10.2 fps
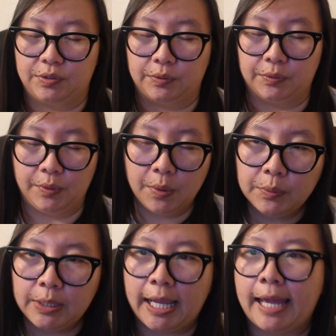in her
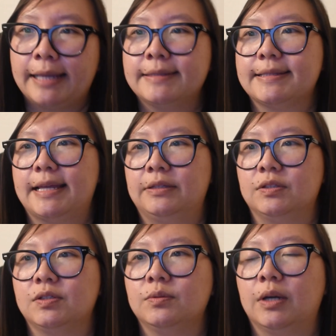own hands, and
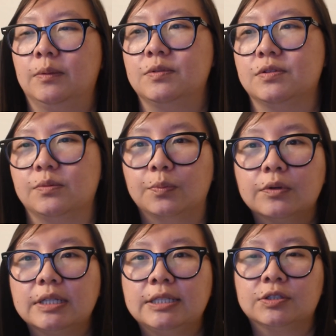the two come to
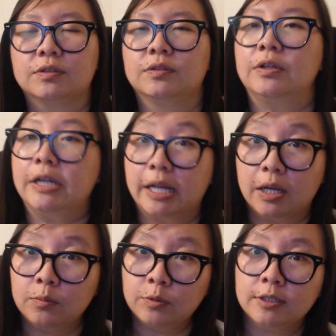support each other
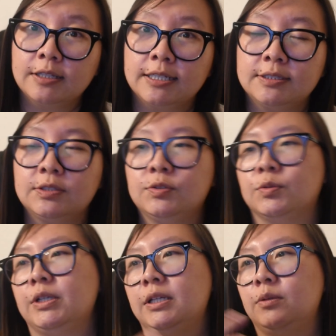and realize the
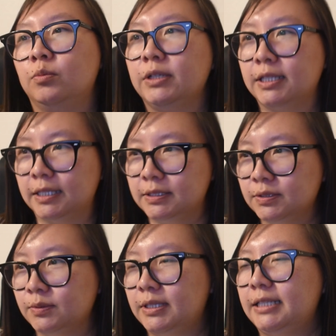dream,
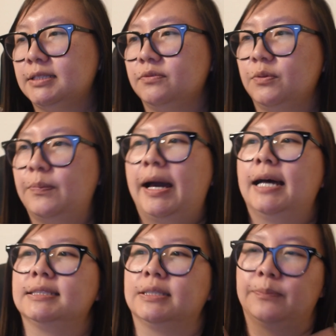rekindle things of the
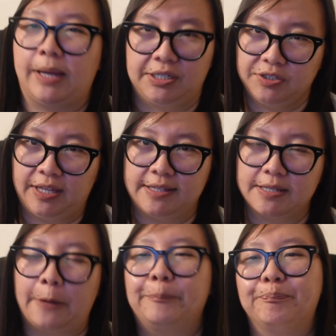past, and patch
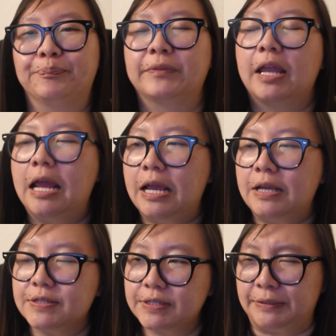things up.
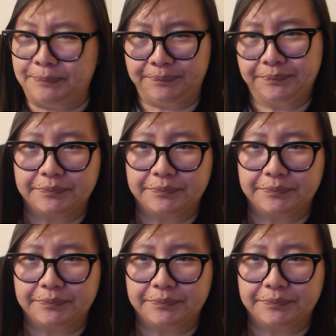So,